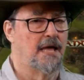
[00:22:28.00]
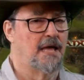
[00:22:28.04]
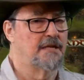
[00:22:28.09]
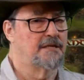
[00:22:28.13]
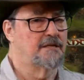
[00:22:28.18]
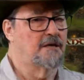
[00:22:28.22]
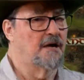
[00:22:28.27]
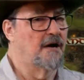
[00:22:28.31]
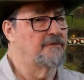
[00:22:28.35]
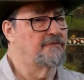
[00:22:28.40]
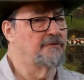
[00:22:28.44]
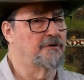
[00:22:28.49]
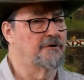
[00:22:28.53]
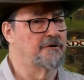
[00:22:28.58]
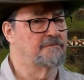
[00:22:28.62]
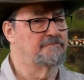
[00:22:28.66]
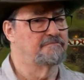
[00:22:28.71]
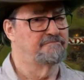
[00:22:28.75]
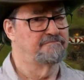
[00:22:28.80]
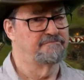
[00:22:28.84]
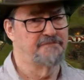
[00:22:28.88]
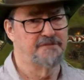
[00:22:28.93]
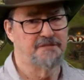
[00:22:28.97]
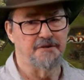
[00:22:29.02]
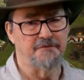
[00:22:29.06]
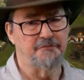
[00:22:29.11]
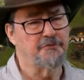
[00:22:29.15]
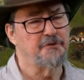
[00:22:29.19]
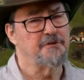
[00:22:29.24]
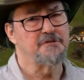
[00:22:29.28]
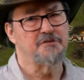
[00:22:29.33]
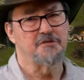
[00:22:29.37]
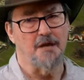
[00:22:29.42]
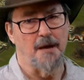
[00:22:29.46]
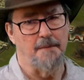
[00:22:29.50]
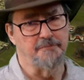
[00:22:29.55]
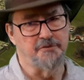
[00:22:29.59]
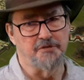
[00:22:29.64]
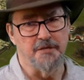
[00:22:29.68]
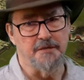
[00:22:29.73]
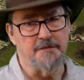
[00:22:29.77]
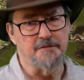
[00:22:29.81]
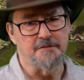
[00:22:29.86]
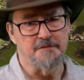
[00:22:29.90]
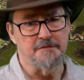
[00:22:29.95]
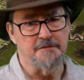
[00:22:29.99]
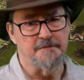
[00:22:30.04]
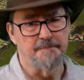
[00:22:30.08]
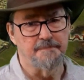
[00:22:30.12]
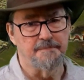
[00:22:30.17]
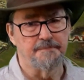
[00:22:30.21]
It covered different subjects,